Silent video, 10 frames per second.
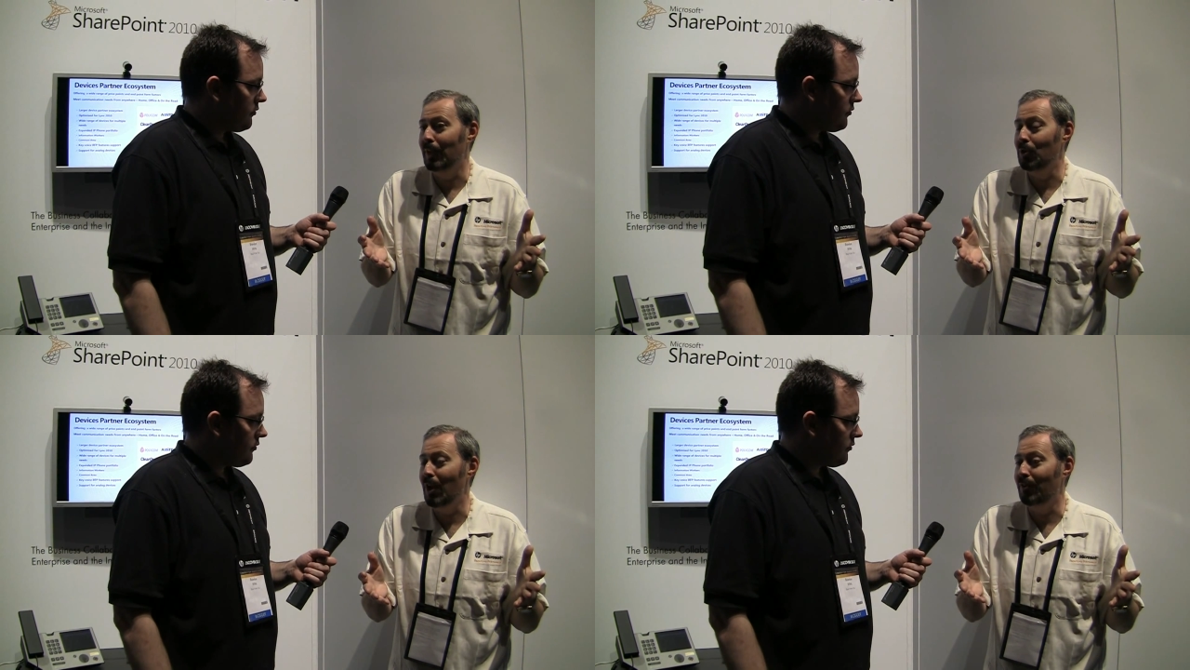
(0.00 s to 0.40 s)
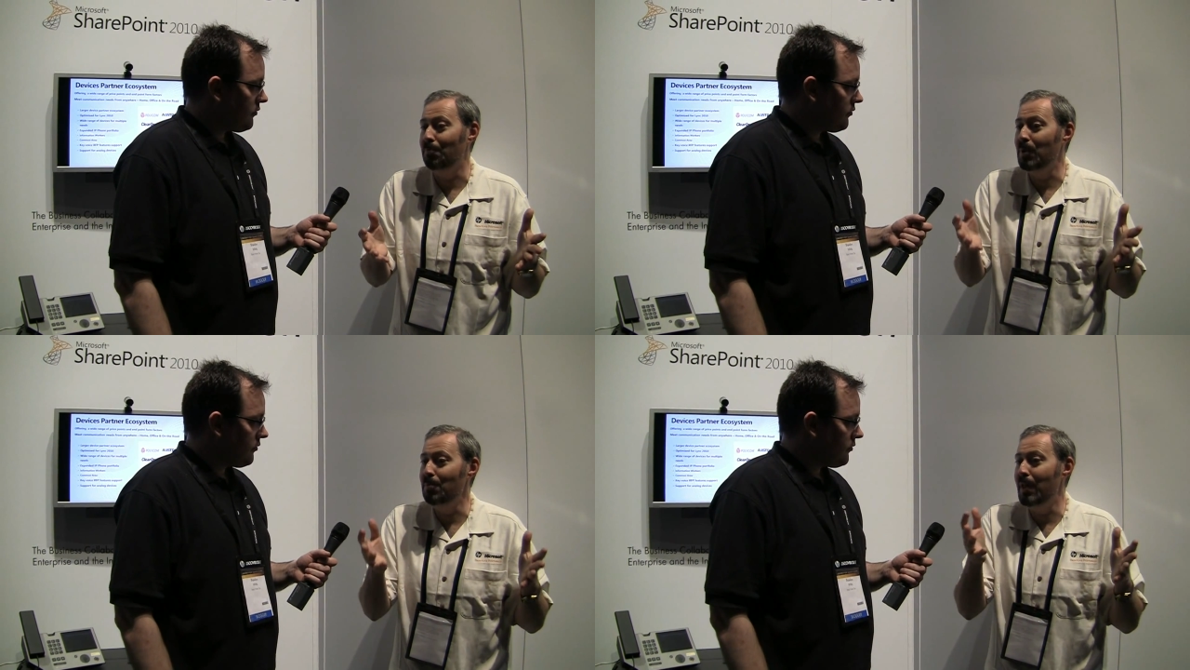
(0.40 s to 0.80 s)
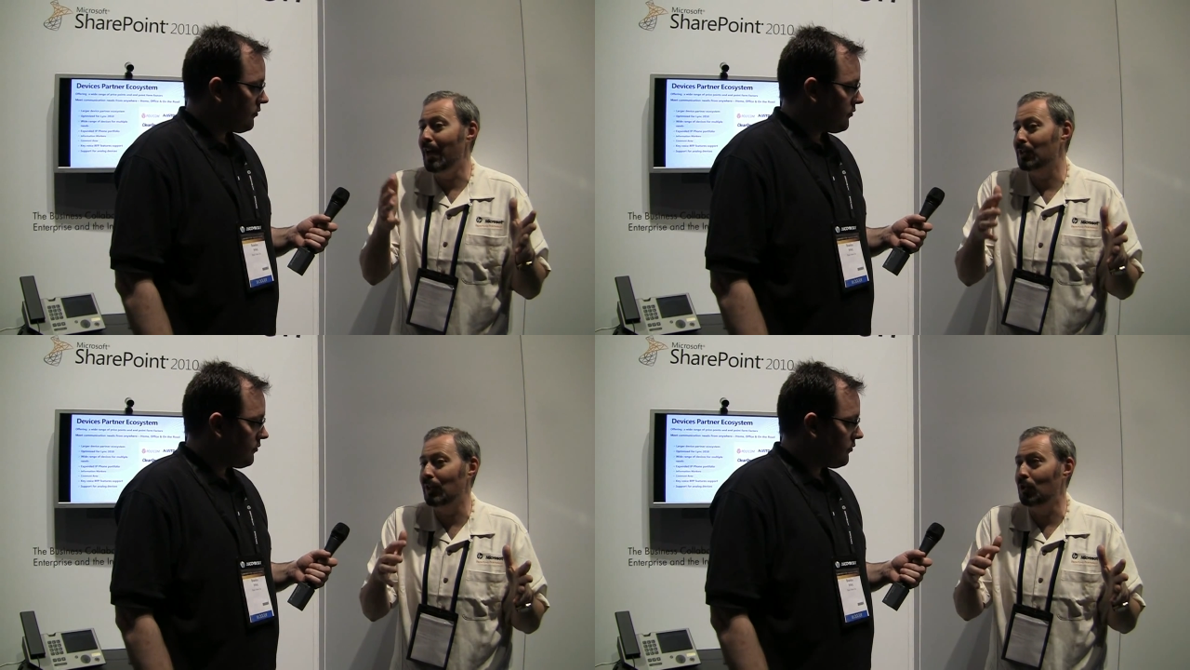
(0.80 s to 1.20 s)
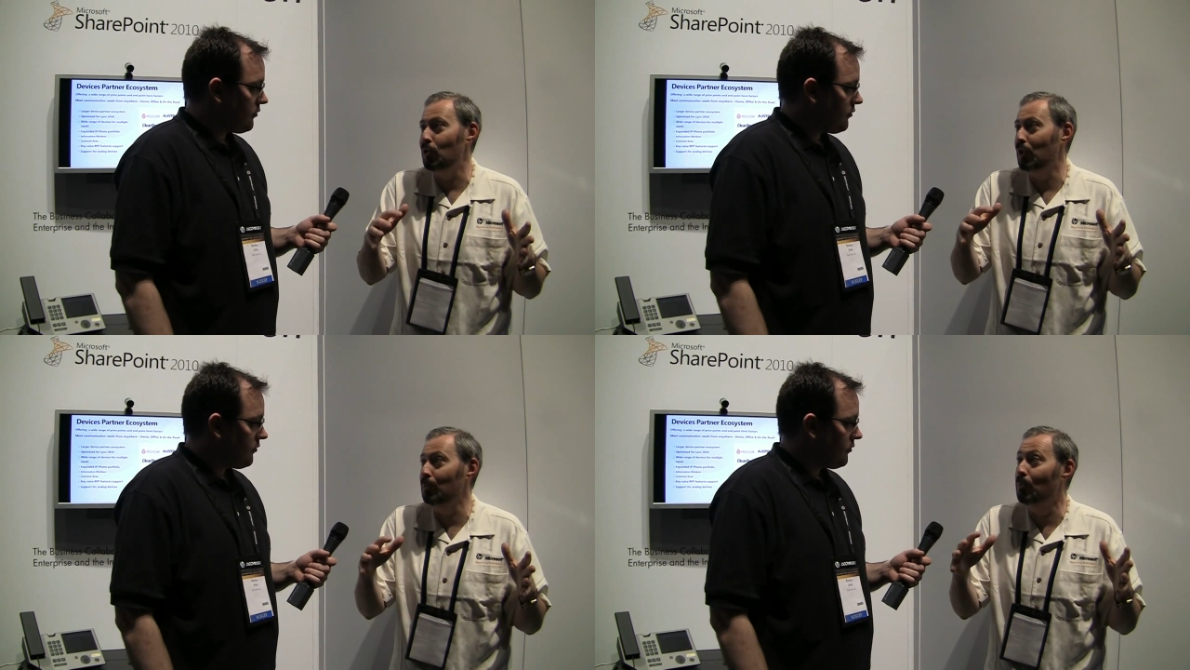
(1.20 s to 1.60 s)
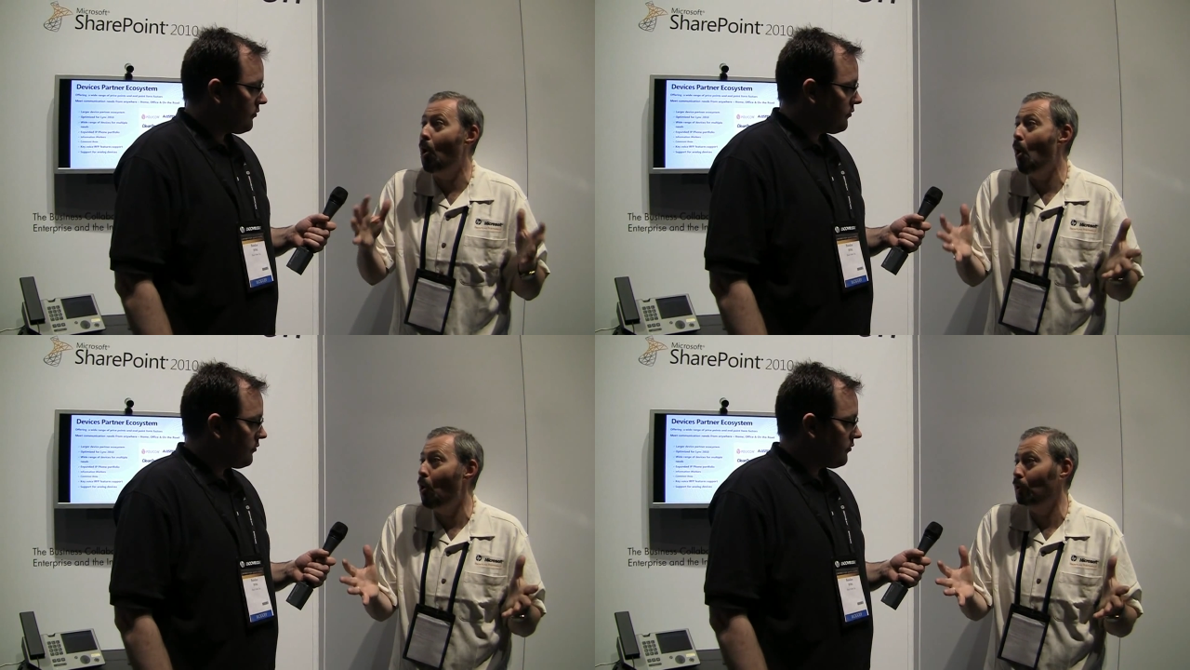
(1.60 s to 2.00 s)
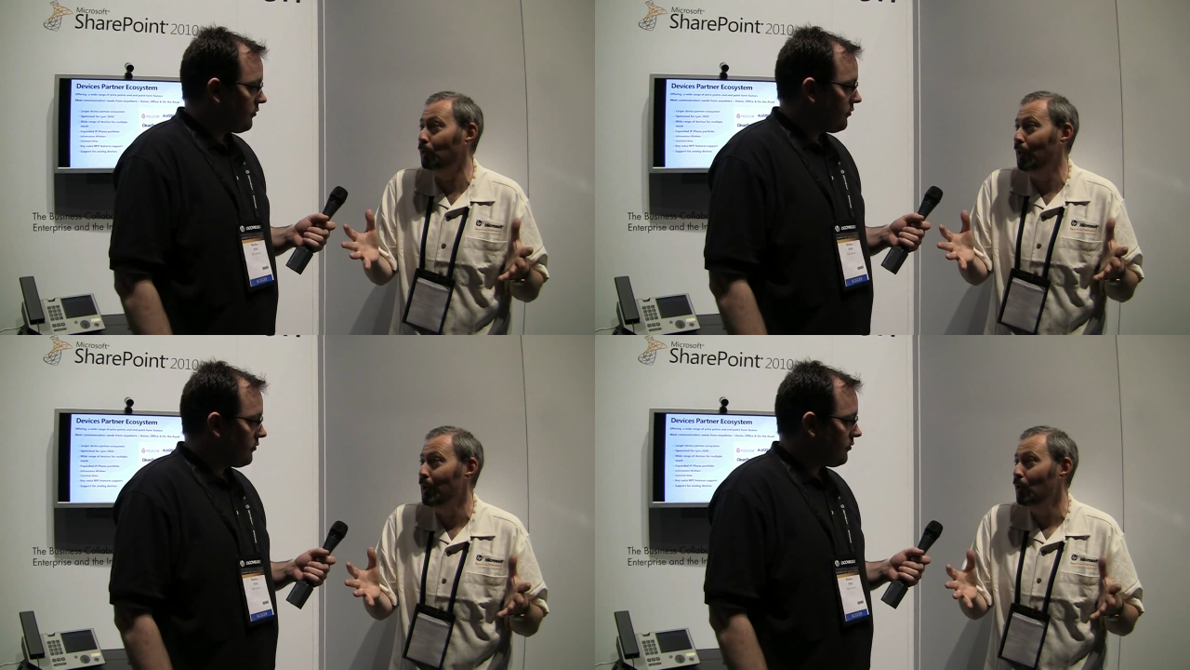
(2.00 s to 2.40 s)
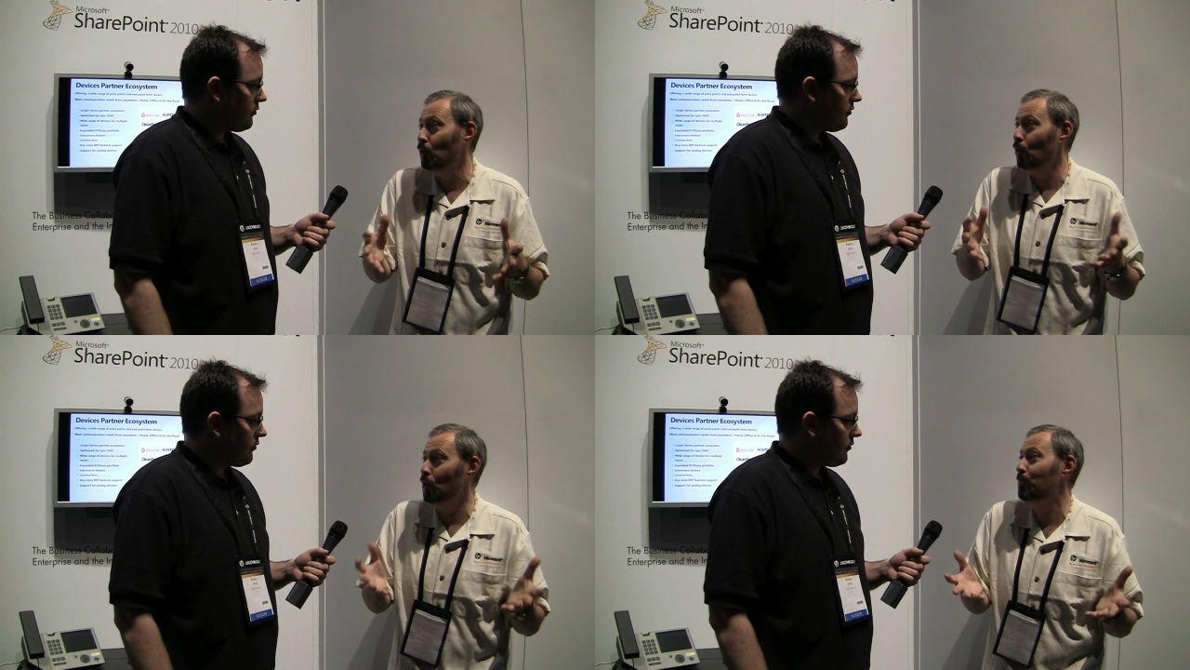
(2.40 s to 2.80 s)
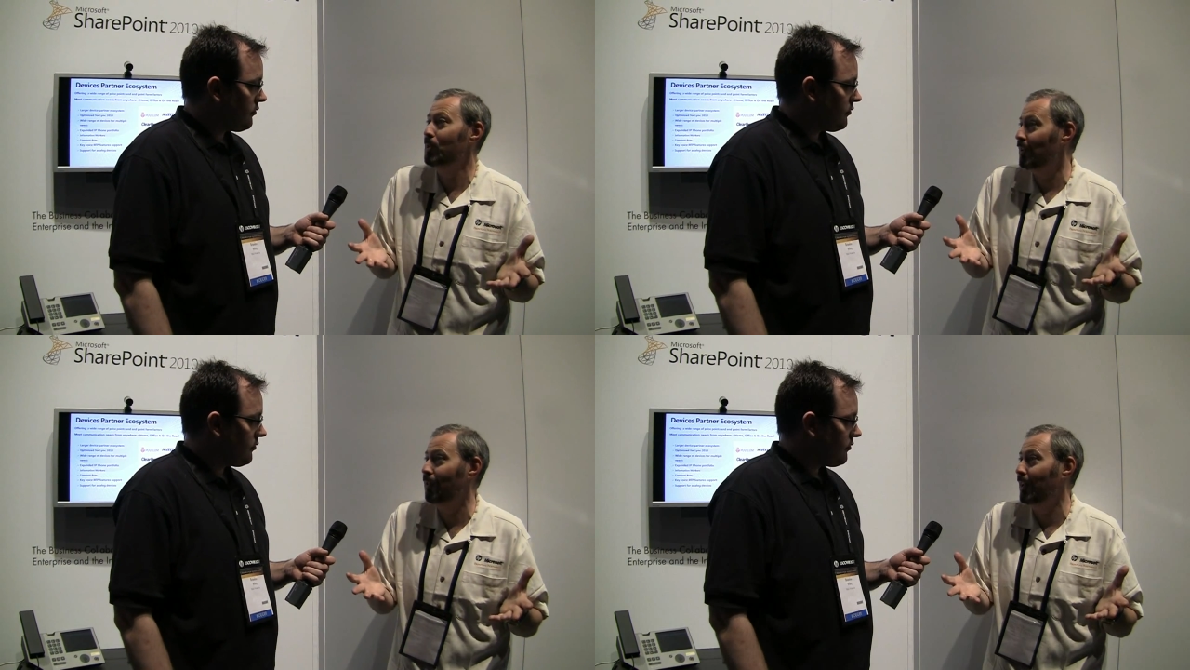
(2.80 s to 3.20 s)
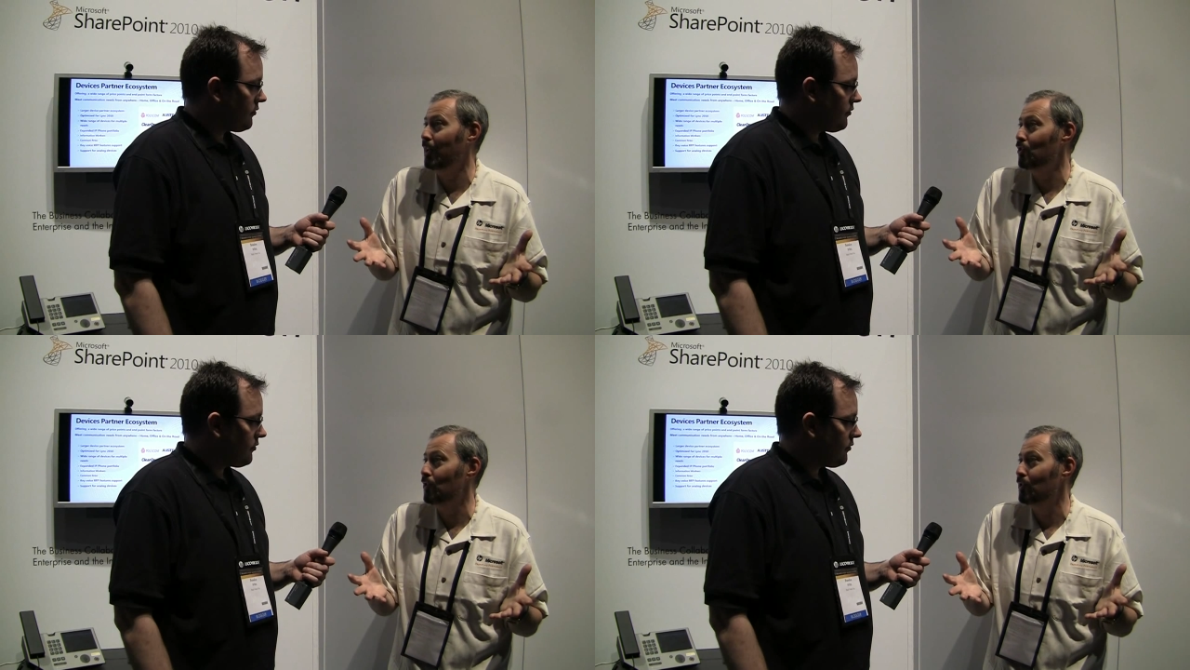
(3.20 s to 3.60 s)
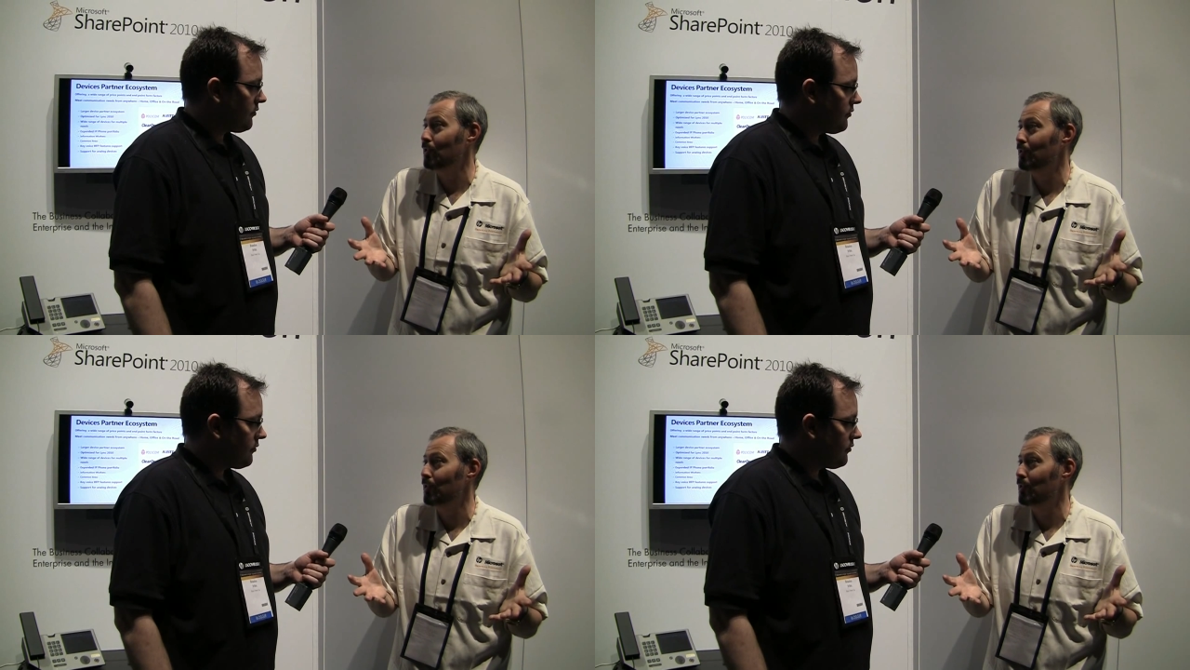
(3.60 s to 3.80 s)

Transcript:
Speaker 1: that you have a PBX that you can mold to your specifications.